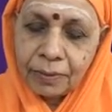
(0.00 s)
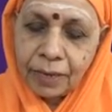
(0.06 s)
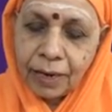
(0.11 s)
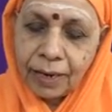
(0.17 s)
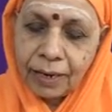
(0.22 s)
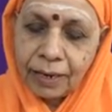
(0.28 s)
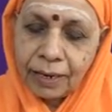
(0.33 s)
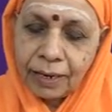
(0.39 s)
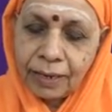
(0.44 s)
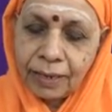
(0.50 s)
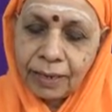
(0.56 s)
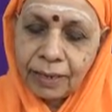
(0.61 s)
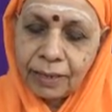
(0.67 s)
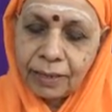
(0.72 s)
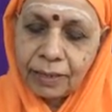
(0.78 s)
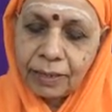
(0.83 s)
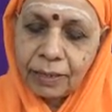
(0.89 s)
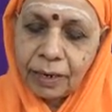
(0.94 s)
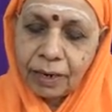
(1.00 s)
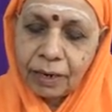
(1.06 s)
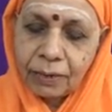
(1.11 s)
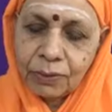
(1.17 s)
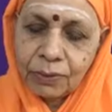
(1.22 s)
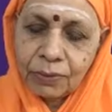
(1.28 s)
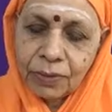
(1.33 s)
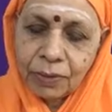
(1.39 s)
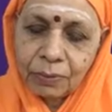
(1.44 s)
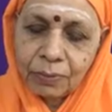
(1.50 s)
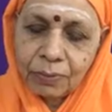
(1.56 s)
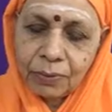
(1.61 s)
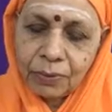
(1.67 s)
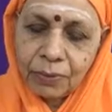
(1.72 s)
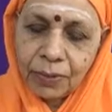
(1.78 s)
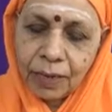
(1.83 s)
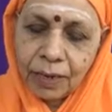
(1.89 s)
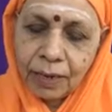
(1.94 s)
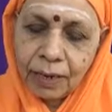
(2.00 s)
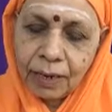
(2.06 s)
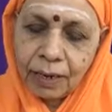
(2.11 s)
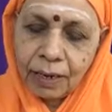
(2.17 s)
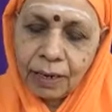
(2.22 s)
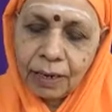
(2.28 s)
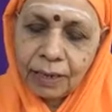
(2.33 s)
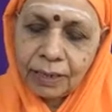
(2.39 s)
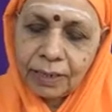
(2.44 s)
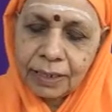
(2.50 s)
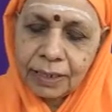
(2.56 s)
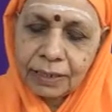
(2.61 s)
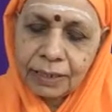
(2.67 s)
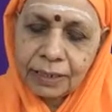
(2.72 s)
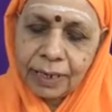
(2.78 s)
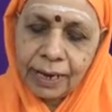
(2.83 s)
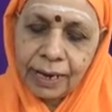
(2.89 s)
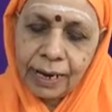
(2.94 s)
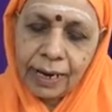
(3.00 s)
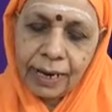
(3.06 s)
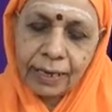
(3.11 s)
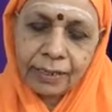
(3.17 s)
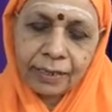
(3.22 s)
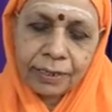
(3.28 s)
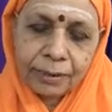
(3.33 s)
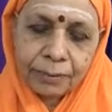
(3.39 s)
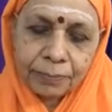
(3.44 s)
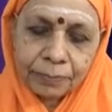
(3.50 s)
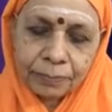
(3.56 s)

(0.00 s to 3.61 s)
agni daru samyutaha, just as